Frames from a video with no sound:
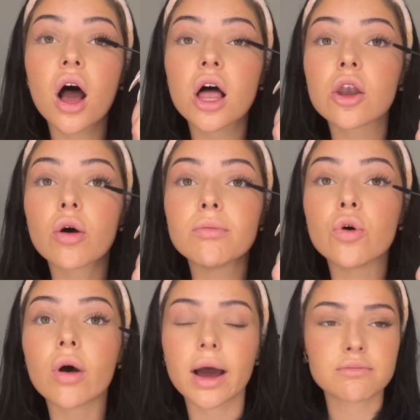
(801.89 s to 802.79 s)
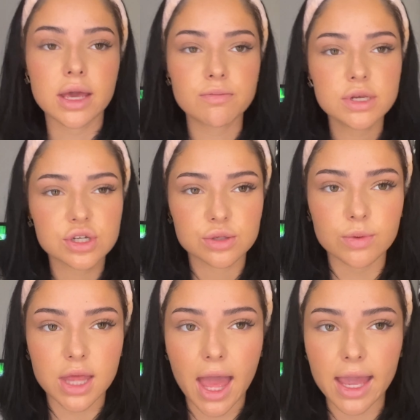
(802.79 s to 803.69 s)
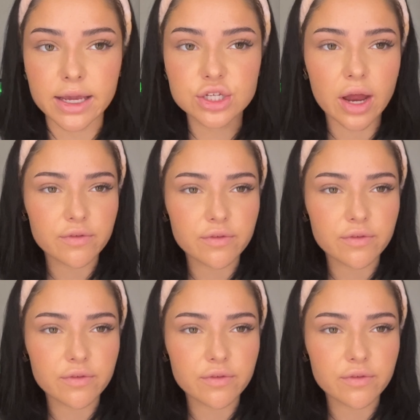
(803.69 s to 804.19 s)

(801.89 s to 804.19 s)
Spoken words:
a lot more, and maybe just with age I've